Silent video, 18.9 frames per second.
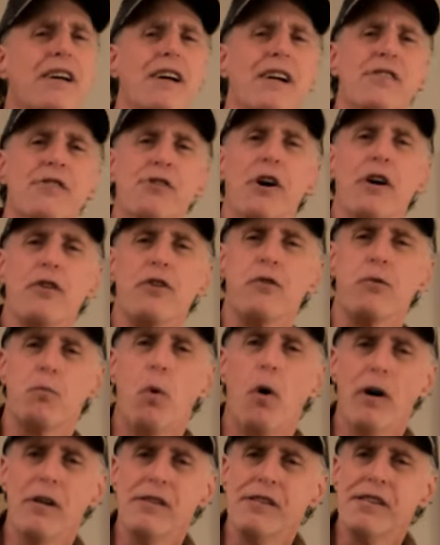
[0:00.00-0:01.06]
Just
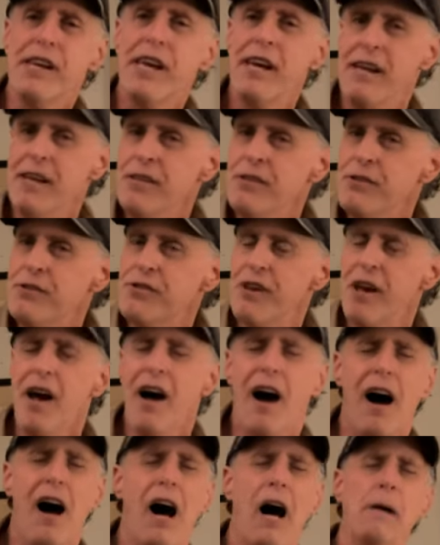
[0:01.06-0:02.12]
one kiss,
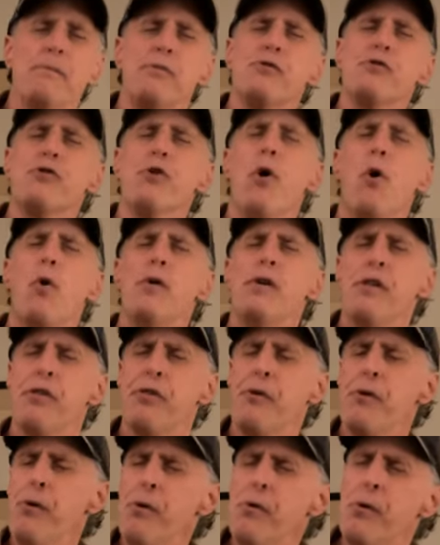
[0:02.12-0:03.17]
I'm
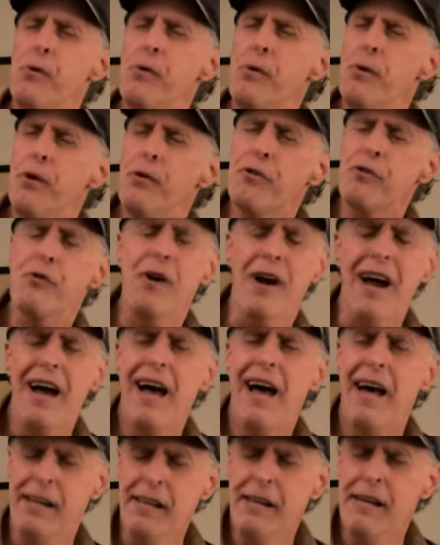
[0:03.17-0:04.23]
soaring through the
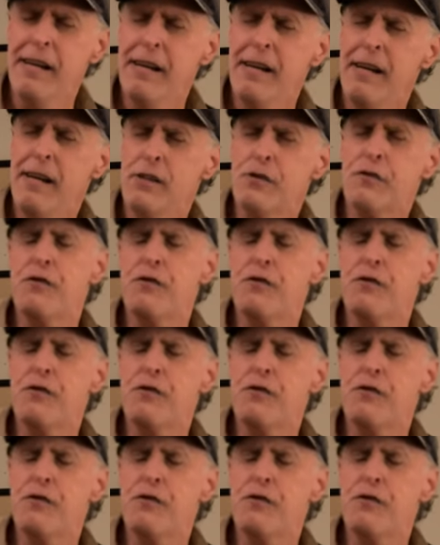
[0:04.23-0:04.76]
stratosphere.